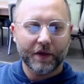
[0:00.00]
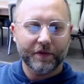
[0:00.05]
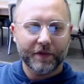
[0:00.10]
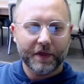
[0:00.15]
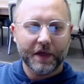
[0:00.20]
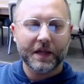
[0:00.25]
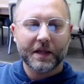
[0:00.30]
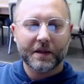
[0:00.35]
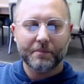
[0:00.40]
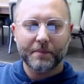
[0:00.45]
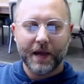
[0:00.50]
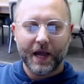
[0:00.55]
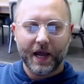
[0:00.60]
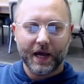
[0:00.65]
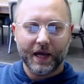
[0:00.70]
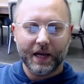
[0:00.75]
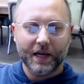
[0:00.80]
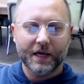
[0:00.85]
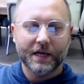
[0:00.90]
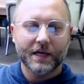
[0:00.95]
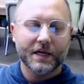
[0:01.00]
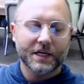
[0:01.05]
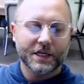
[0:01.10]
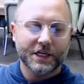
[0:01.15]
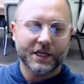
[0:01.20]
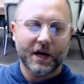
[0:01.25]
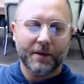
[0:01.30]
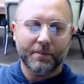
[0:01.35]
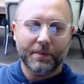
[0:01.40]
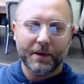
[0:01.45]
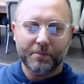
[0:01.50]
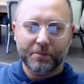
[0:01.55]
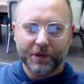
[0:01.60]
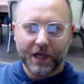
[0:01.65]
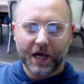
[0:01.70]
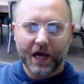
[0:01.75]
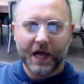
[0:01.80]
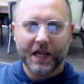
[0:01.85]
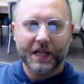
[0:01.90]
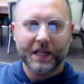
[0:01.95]
this man shall be
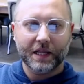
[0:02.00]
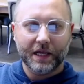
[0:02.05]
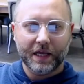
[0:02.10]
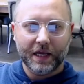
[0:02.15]
blessed